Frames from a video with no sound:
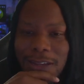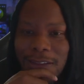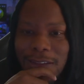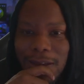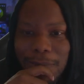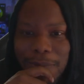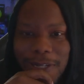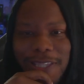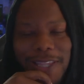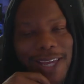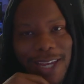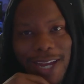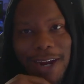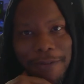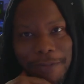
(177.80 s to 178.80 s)
I believe
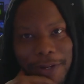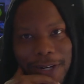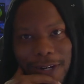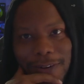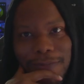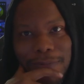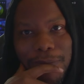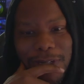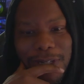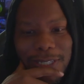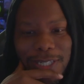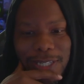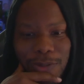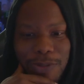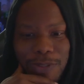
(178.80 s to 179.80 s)
they got rid of him
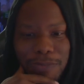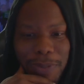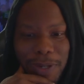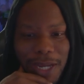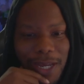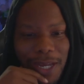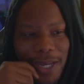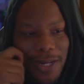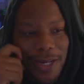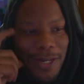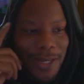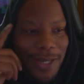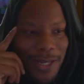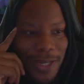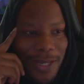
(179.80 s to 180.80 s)
because it was bad.
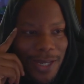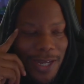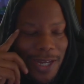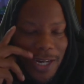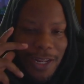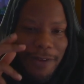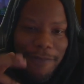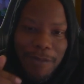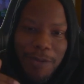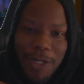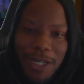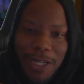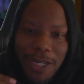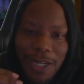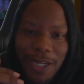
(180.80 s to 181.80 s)
And if
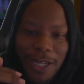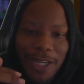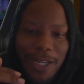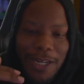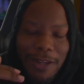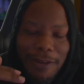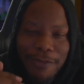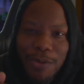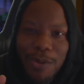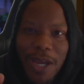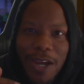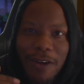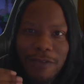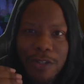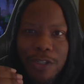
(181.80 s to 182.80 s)
and if you
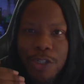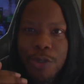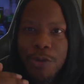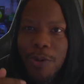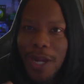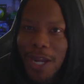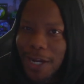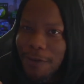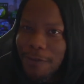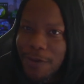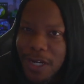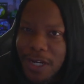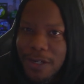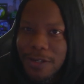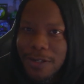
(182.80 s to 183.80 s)
have a track
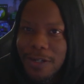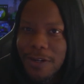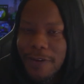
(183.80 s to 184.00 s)
record of